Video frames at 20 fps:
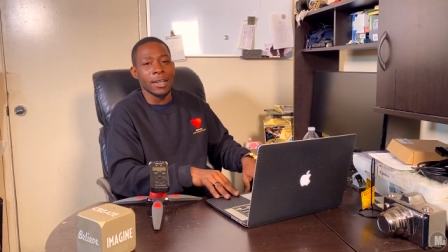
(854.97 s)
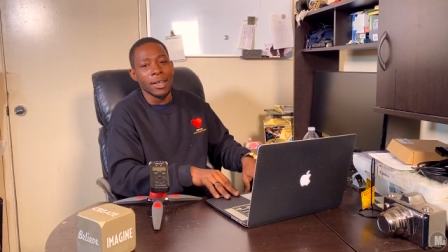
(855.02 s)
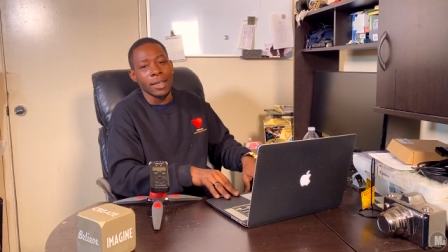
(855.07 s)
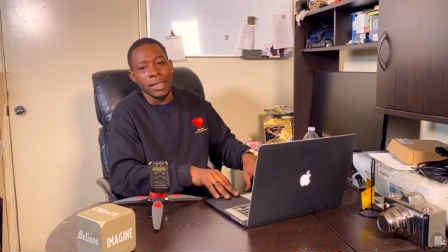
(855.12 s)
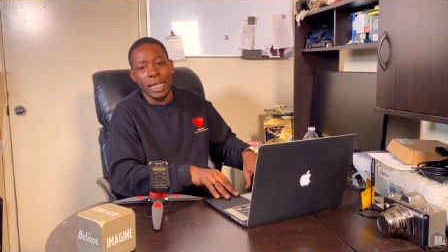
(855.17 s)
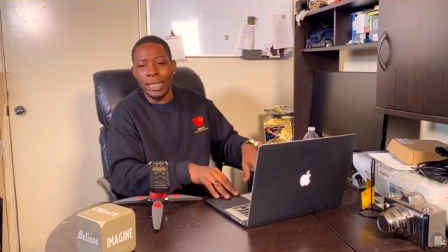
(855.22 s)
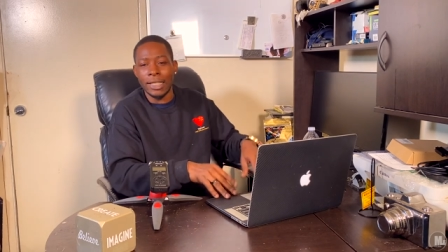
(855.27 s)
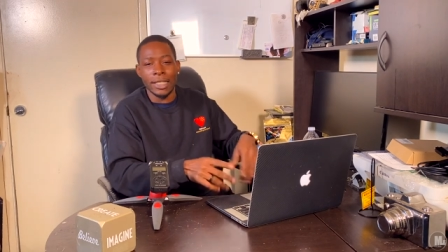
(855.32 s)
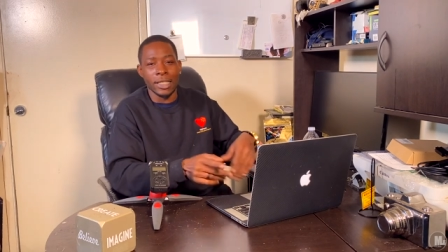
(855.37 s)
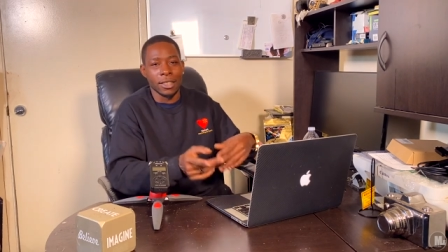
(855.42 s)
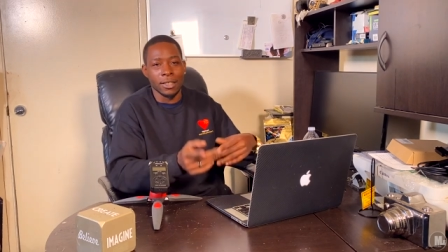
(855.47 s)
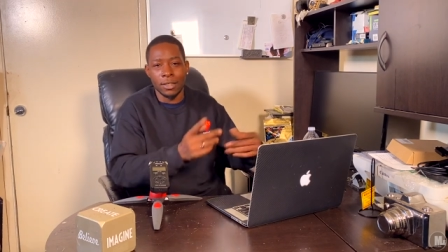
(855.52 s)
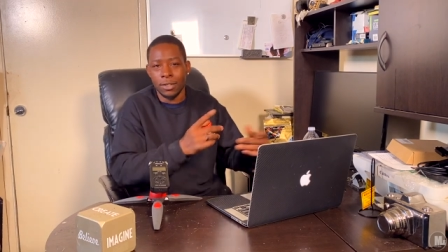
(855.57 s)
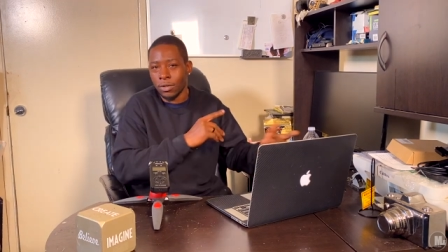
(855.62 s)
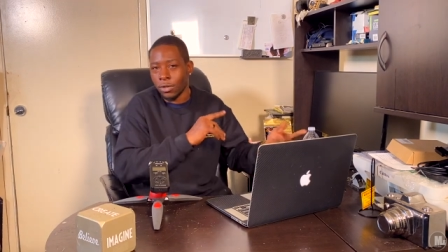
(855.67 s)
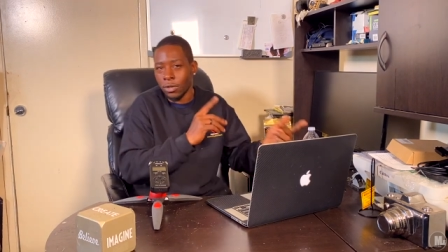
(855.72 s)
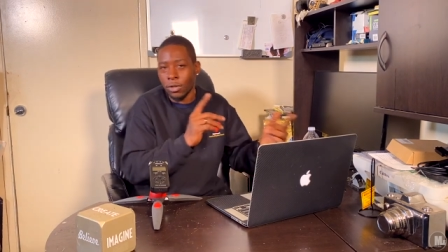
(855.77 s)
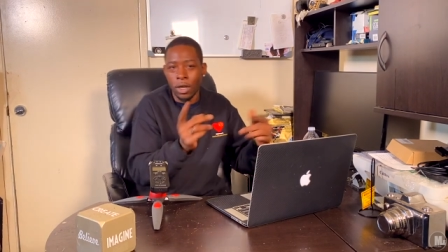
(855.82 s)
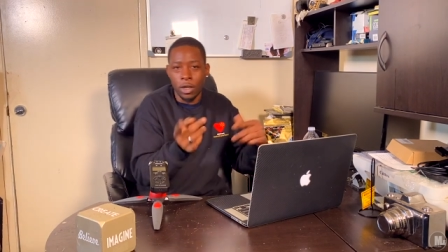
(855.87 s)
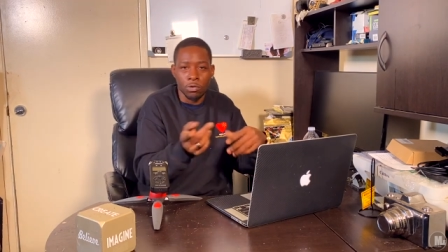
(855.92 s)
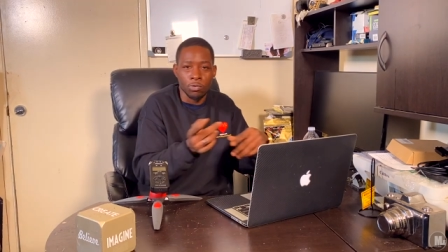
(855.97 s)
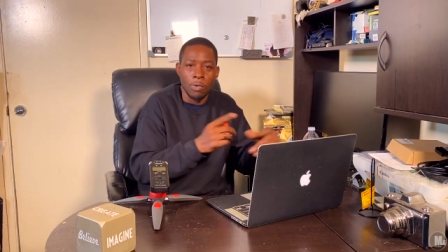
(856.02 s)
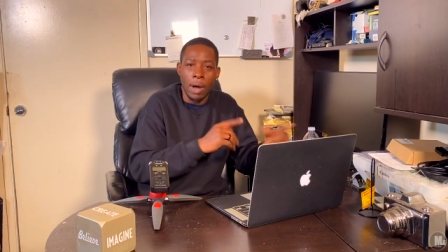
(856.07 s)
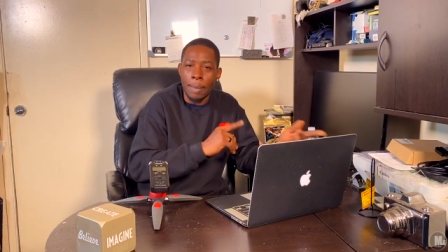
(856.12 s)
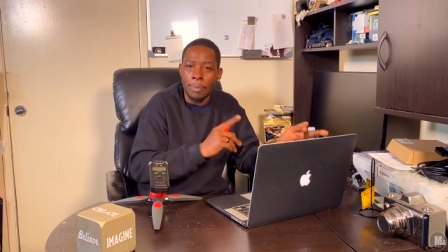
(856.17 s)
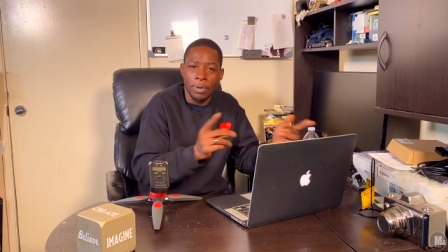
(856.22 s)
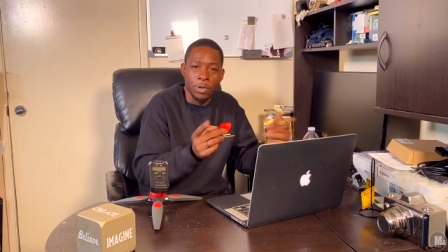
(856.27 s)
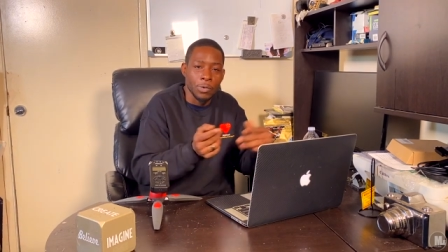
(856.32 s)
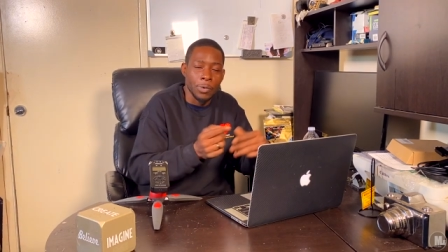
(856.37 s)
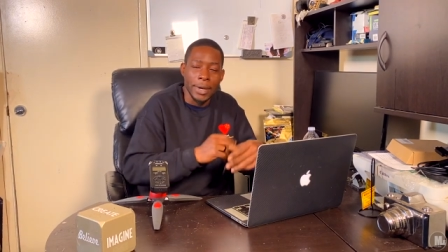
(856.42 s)
they just you know swap
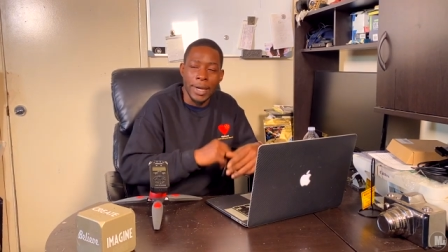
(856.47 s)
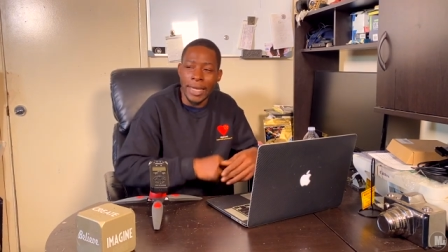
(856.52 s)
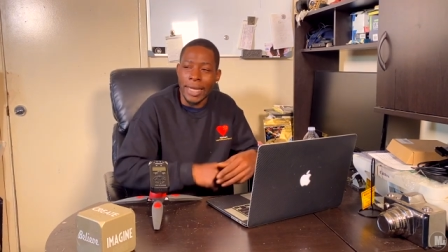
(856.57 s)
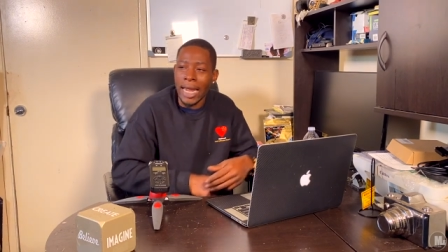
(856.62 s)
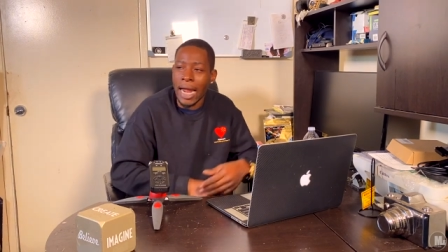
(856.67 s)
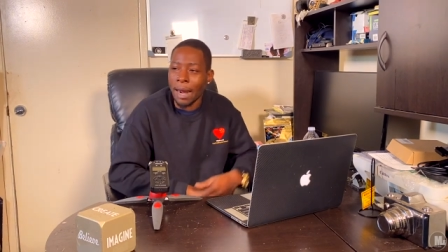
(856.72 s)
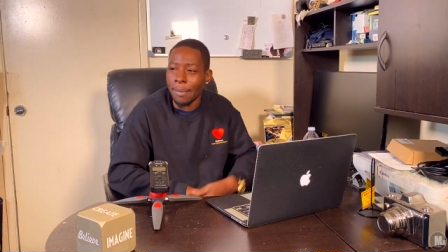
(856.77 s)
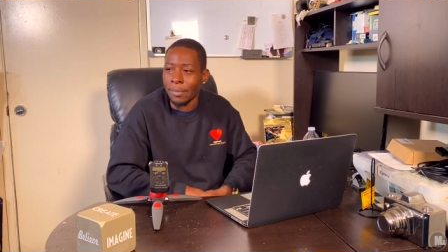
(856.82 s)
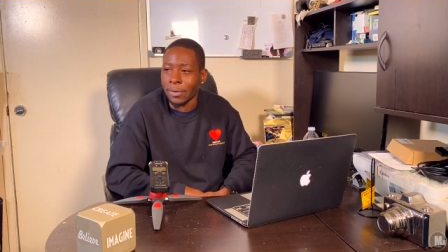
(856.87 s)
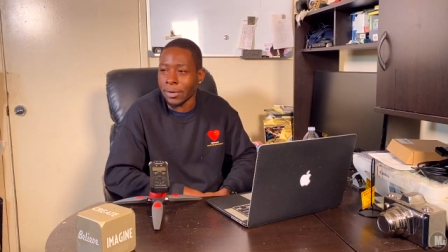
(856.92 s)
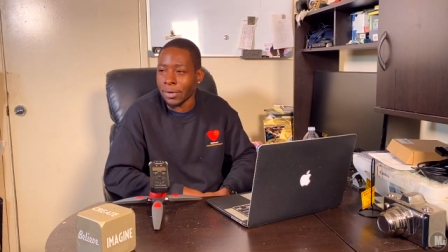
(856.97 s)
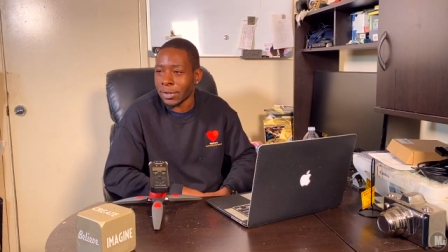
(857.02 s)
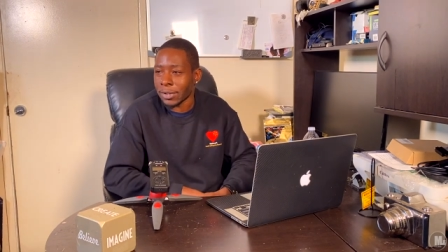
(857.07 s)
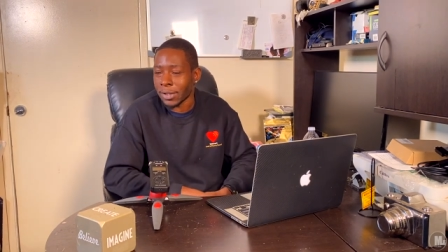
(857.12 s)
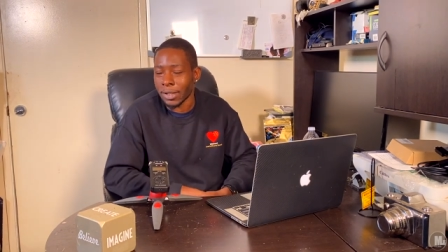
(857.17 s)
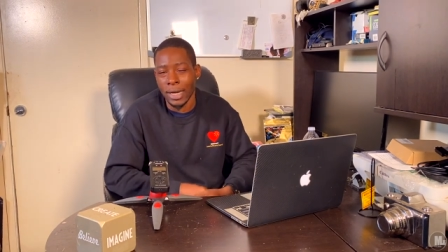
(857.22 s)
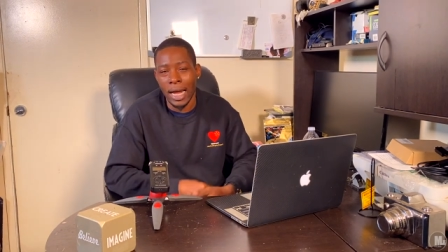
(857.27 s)
between the cameras